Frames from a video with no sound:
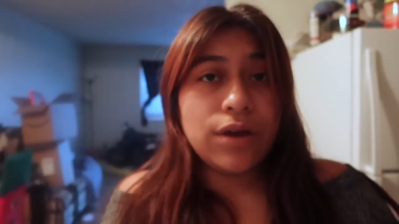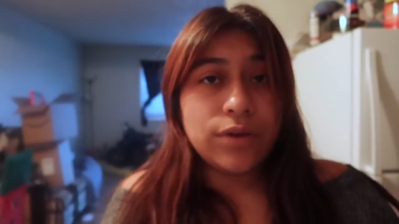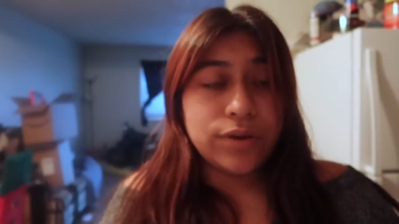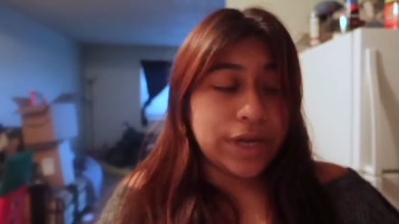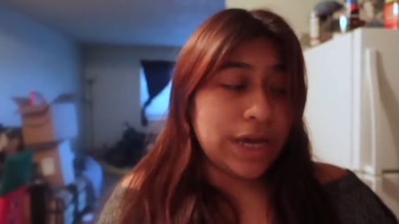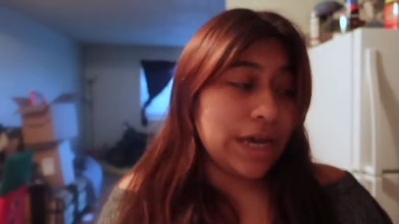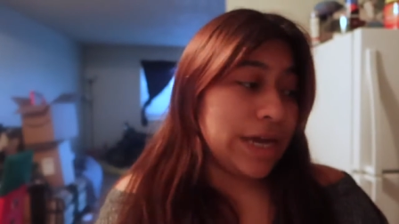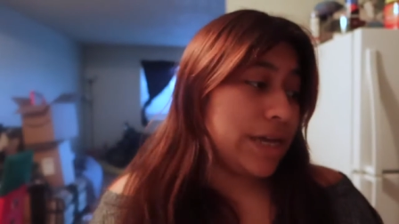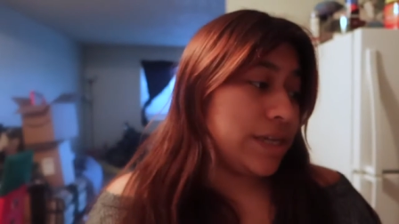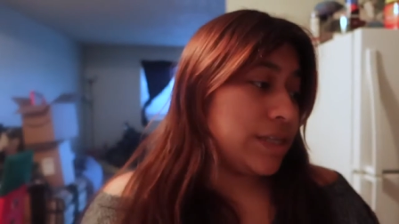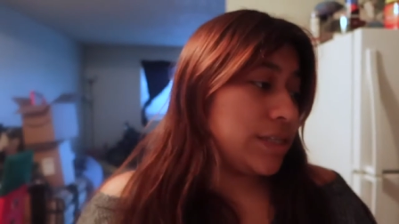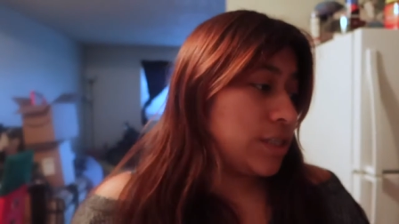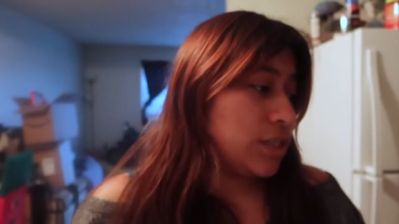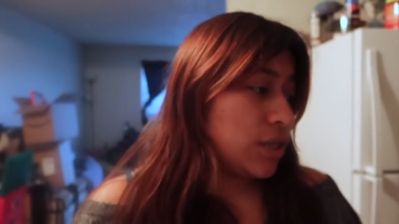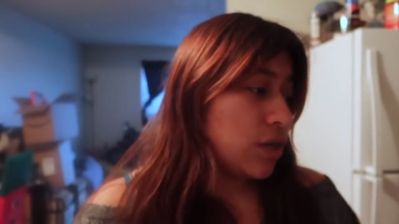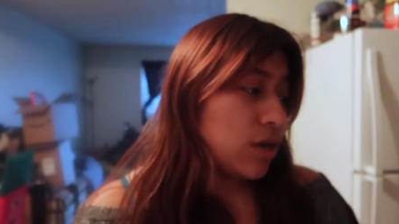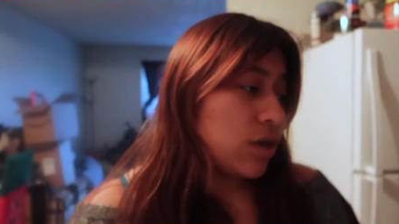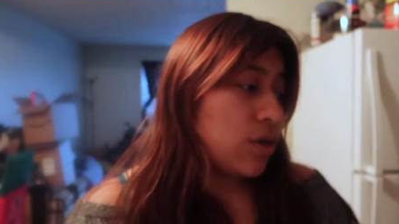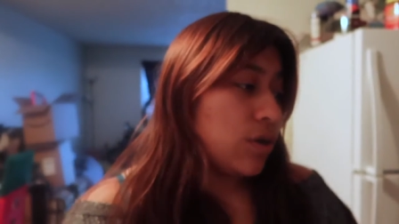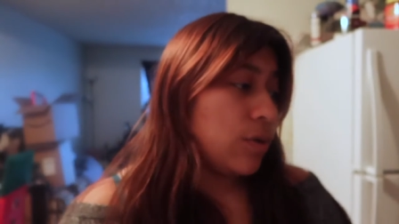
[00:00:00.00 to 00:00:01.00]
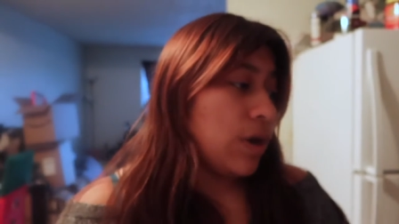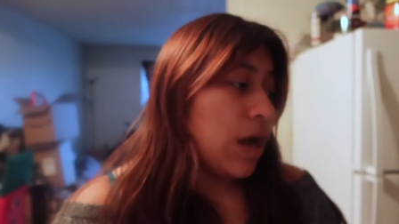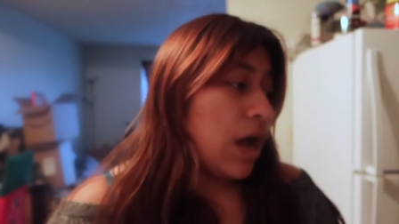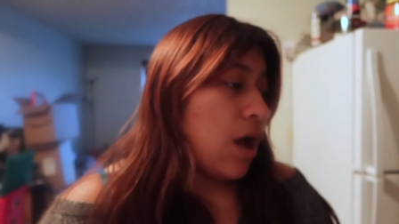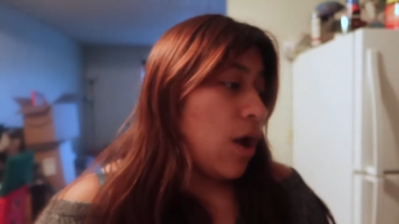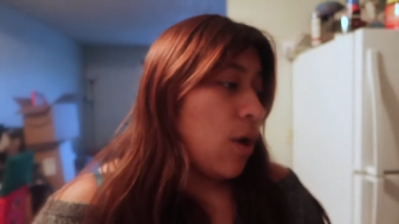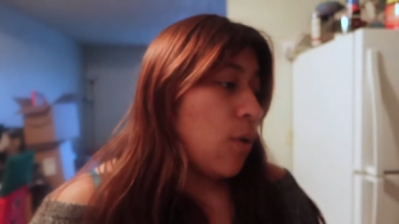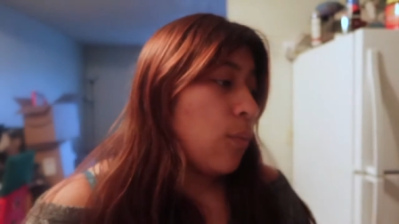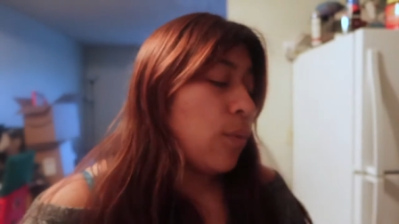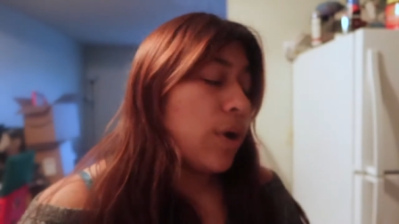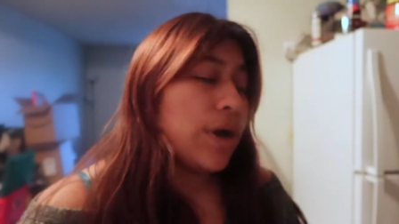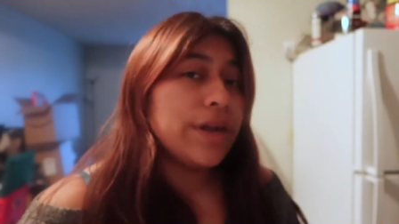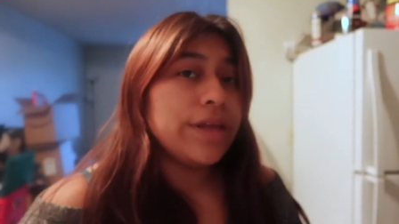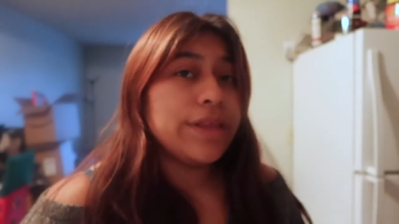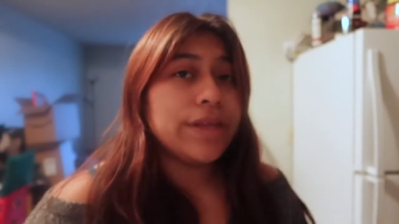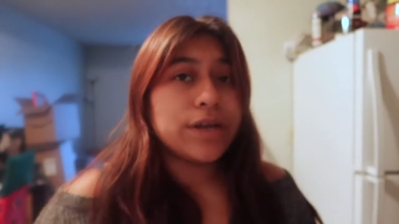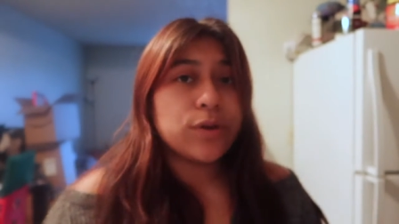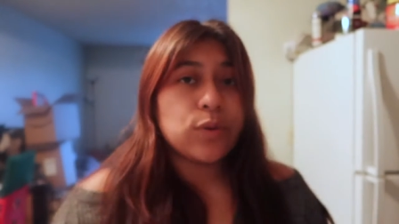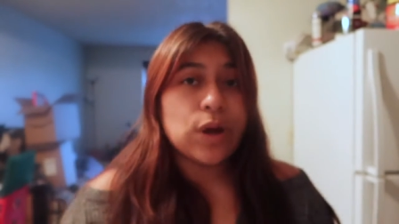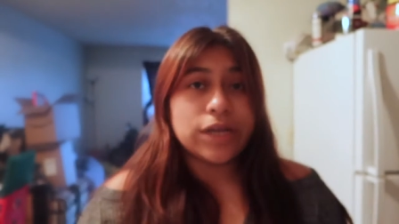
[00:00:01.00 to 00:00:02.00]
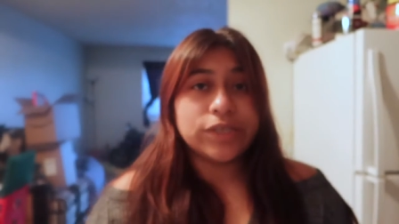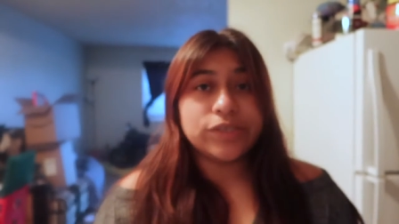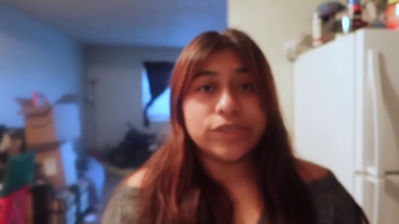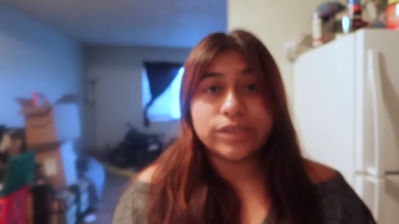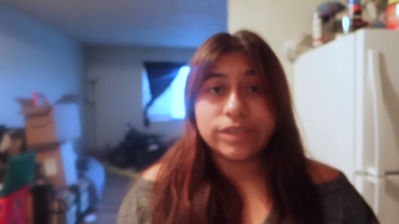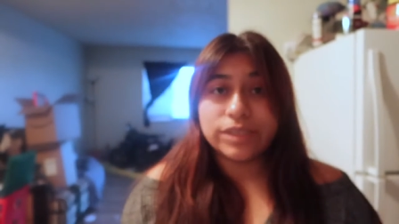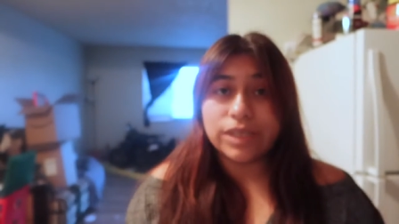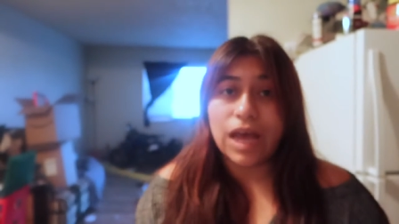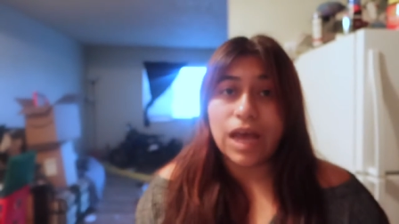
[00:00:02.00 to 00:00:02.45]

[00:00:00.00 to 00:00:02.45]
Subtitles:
Okay, so one of the questions